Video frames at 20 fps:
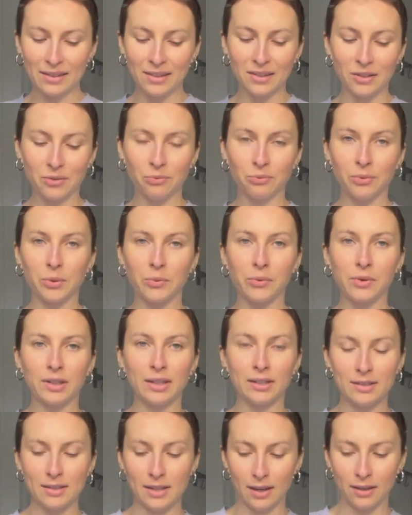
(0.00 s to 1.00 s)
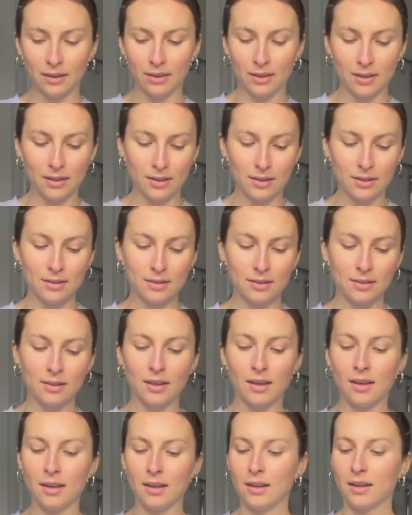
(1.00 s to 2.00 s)
then if we want to take this
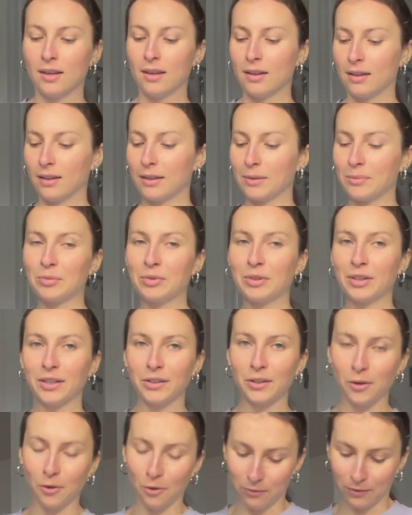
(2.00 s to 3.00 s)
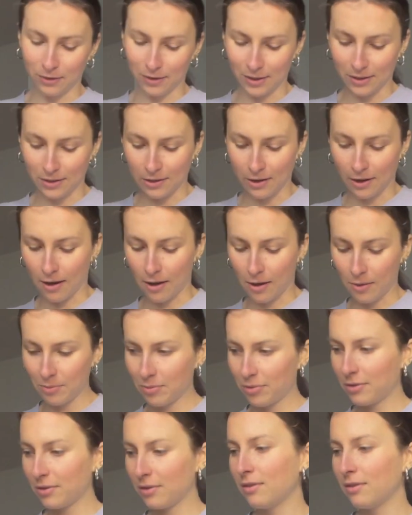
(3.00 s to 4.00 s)
completely over the top,